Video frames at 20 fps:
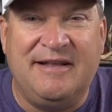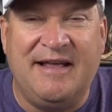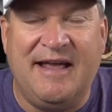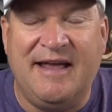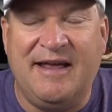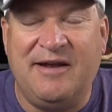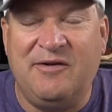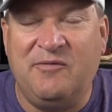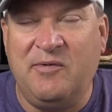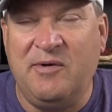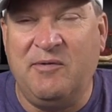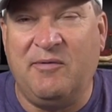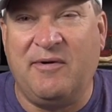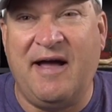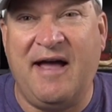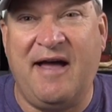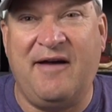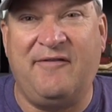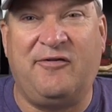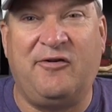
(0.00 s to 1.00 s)
And we will
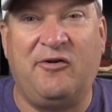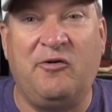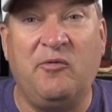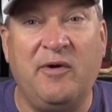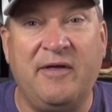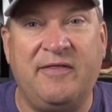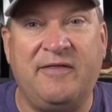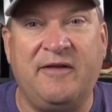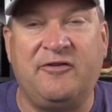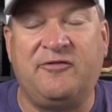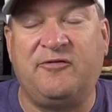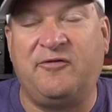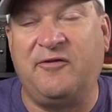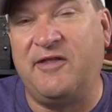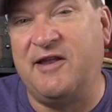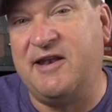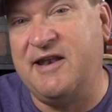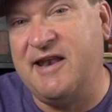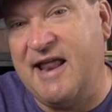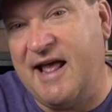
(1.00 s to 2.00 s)
have her with us for
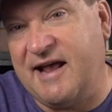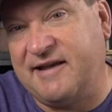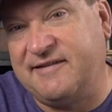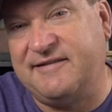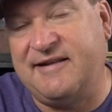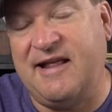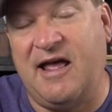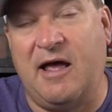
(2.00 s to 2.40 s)
the next